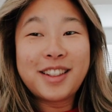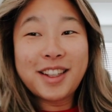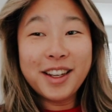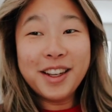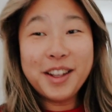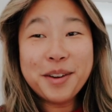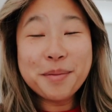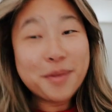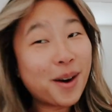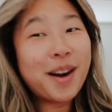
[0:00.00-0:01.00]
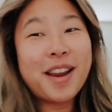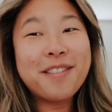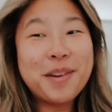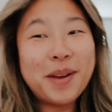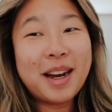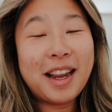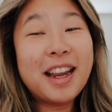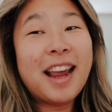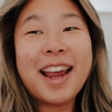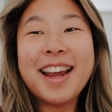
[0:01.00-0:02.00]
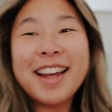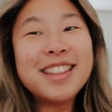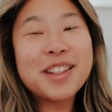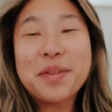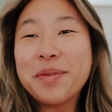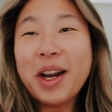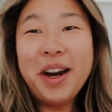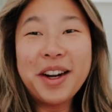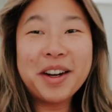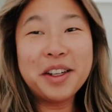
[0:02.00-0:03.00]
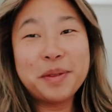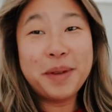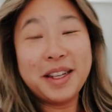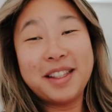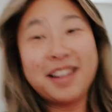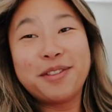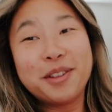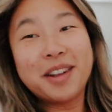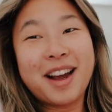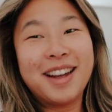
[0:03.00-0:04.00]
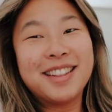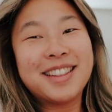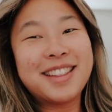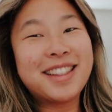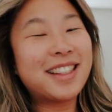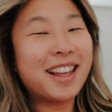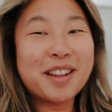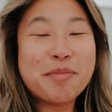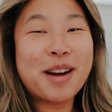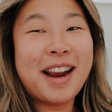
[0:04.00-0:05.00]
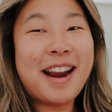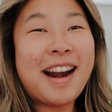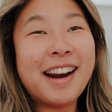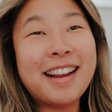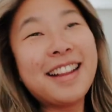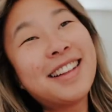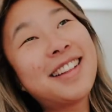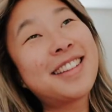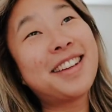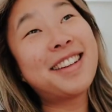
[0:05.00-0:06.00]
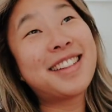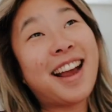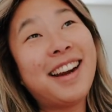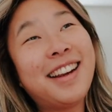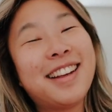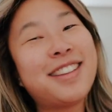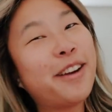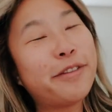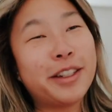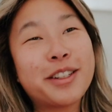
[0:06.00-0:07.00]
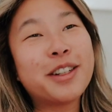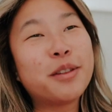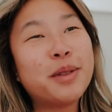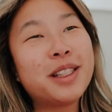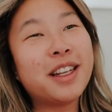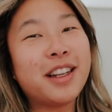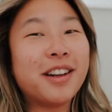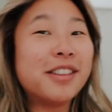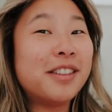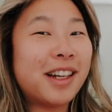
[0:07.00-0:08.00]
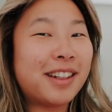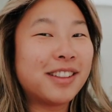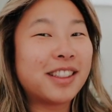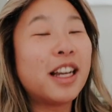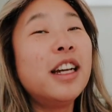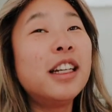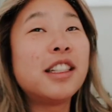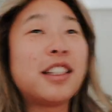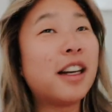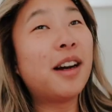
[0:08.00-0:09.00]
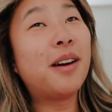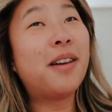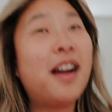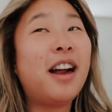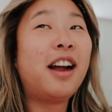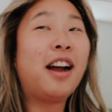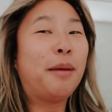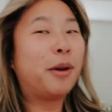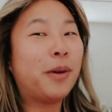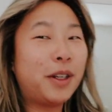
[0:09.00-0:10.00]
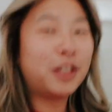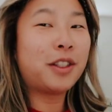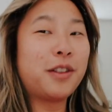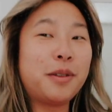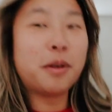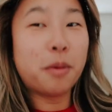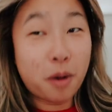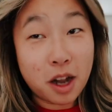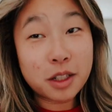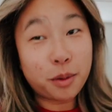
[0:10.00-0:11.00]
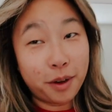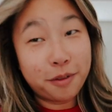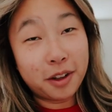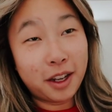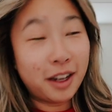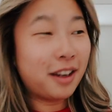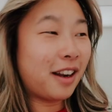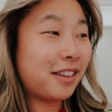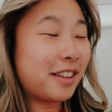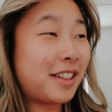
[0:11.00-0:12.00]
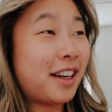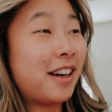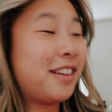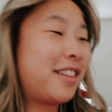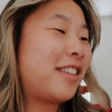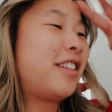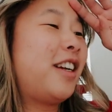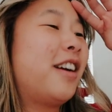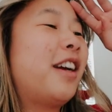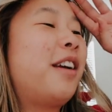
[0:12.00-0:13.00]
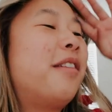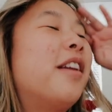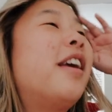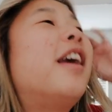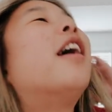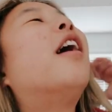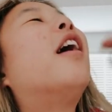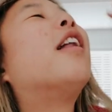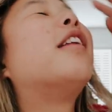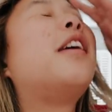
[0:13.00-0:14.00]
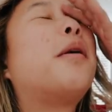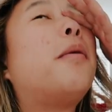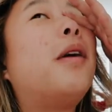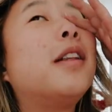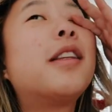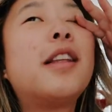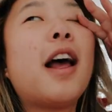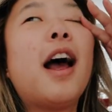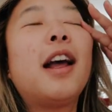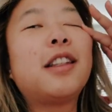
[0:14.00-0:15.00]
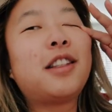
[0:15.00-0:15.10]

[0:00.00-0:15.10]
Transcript: Good morning, everybody, and Merry Christmas if you guys celebrate. This is so exciting. It's our first Christmas in our new house. So I'm going to walk swiftly down the stairs because Sherry really like wants that.